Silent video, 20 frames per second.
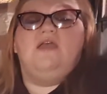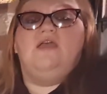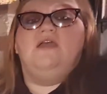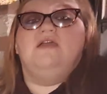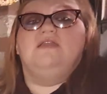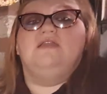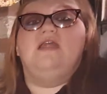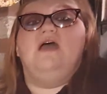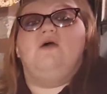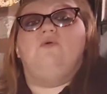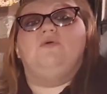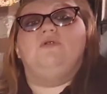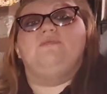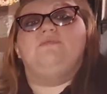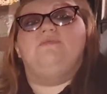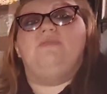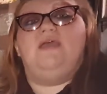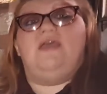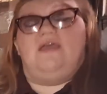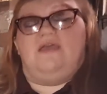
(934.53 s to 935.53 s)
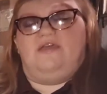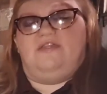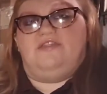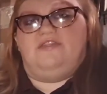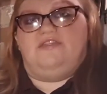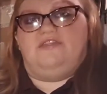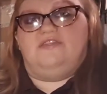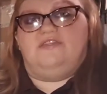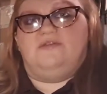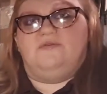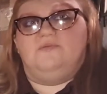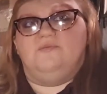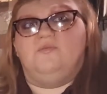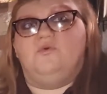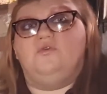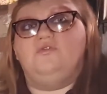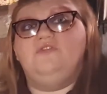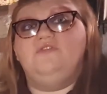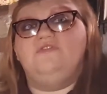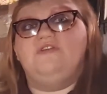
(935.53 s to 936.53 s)
Now, in myth,
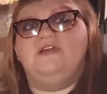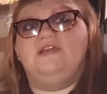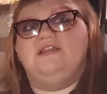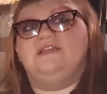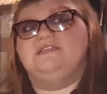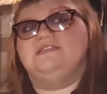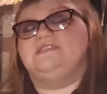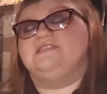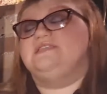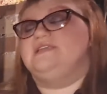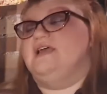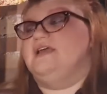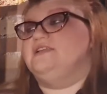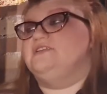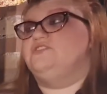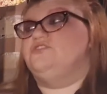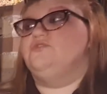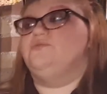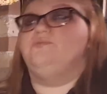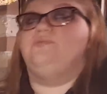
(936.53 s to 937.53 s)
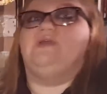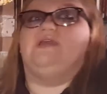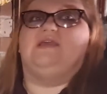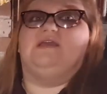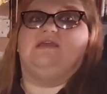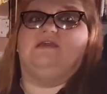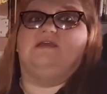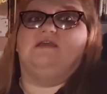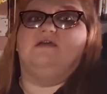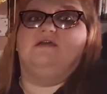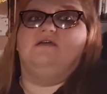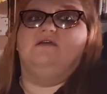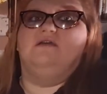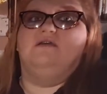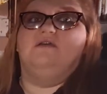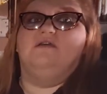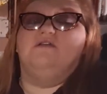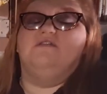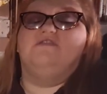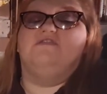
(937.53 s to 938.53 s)
Moldavite is said to be
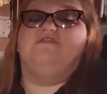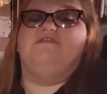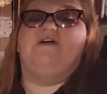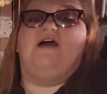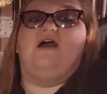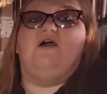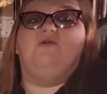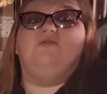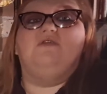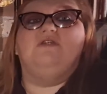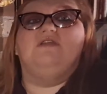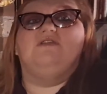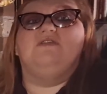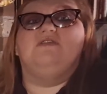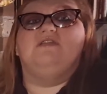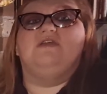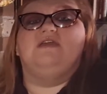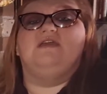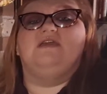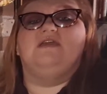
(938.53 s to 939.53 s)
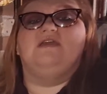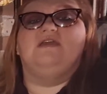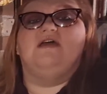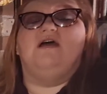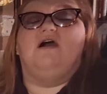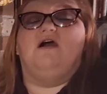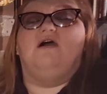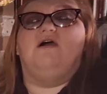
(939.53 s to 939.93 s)
found in the